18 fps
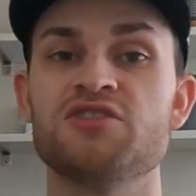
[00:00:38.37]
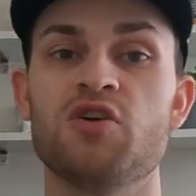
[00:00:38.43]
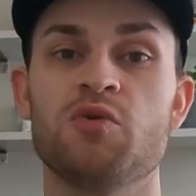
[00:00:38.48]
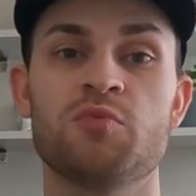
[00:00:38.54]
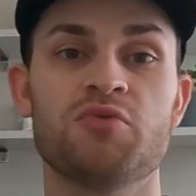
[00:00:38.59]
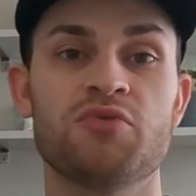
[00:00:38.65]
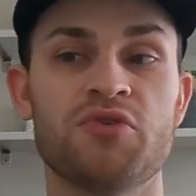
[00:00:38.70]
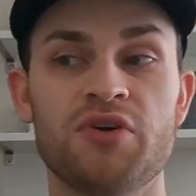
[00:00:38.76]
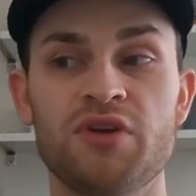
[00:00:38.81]
no
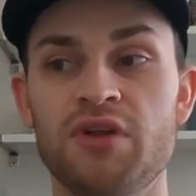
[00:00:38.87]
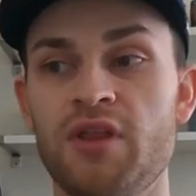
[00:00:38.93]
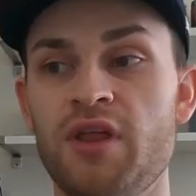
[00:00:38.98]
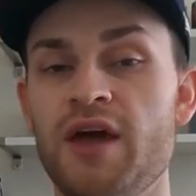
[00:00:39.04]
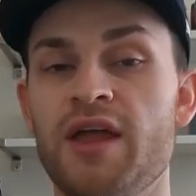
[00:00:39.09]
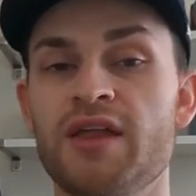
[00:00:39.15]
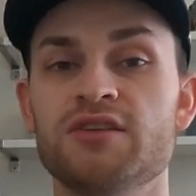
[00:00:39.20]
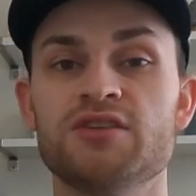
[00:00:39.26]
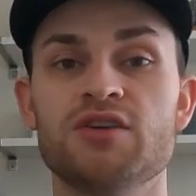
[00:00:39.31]
print
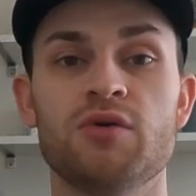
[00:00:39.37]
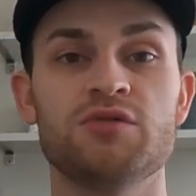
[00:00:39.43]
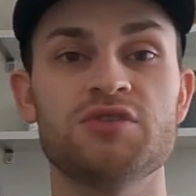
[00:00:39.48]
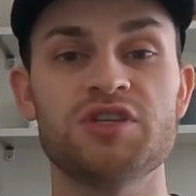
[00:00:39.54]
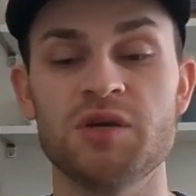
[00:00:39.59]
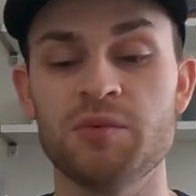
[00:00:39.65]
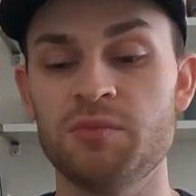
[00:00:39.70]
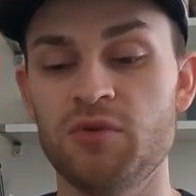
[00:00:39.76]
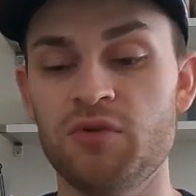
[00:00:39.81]
lines, no
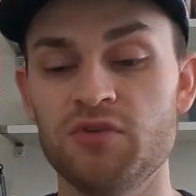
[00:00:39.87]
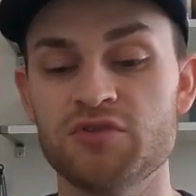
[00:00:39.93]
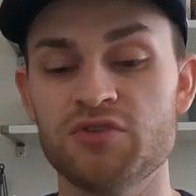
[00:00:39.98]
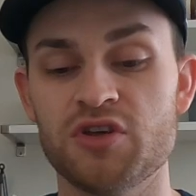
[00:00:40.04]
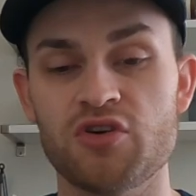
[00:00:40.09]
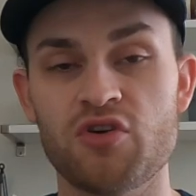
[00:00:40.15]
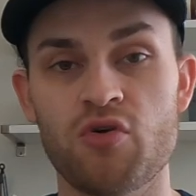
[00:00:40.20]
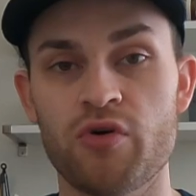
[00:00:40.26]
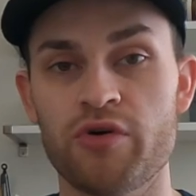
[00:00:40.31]
dimples.
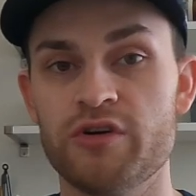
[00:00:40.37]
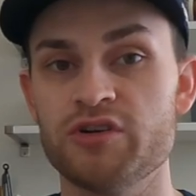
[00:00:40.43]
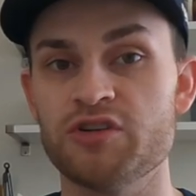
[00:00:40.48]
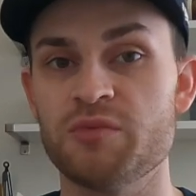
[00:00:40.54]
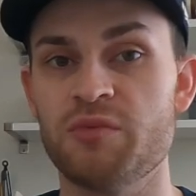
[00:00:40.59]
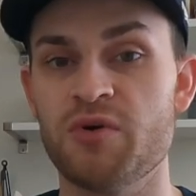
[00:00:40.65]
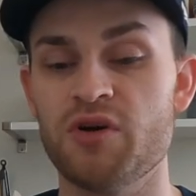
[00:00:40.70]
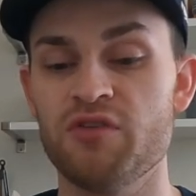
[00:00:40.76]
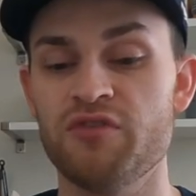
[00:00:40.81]
The corners
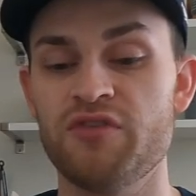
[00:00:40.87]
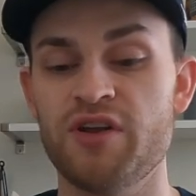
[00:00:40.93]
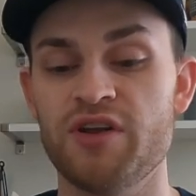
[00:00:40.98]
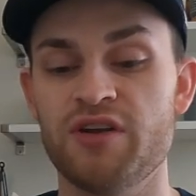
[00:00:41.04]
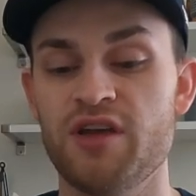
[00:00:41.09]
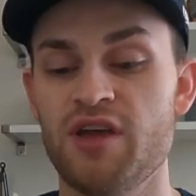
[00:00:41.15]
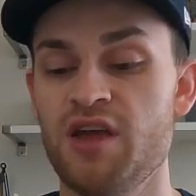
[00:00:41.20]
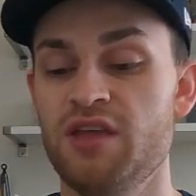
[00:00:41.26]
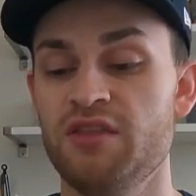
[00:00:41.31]
are
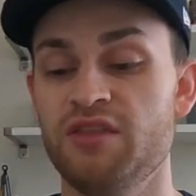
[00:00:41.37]
perfect.